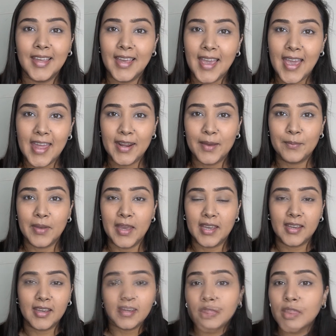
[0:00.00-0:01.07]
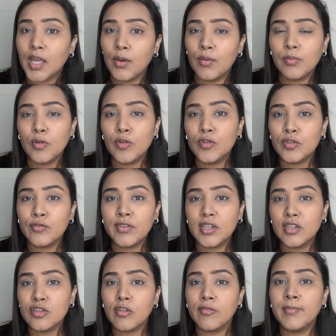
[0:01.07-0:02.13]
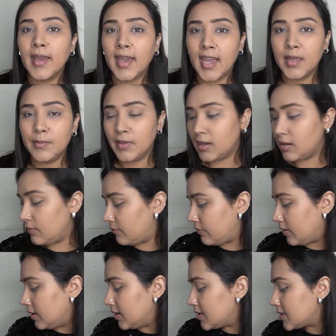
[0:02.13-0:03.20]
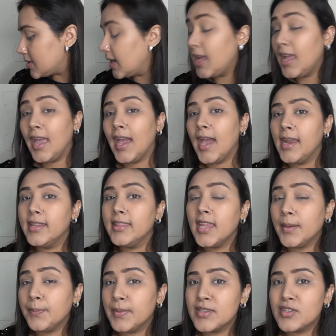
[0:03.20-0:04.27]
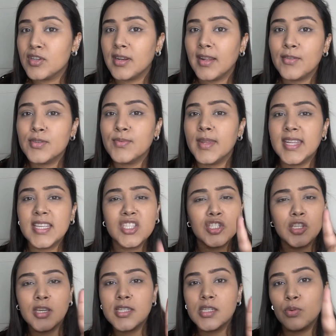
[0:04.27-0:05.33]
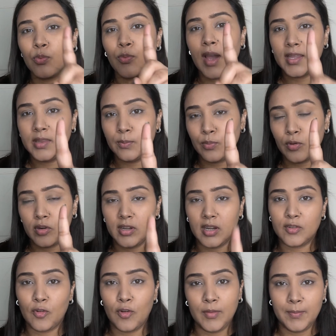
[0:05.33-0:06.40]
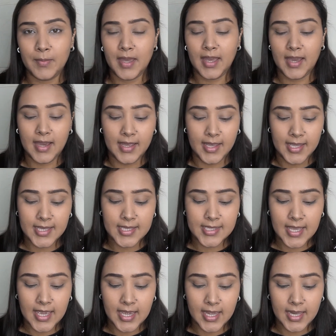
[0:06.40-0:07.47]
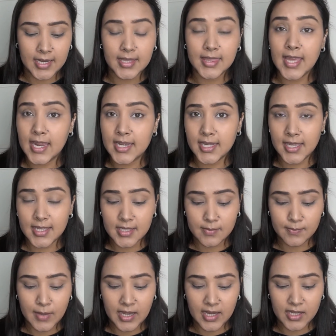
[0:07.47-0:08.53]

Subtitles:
And I'm back. Now I'm going to finish off my eye makeup first, and in that picture I was wearing just one product on my eyes, and that is my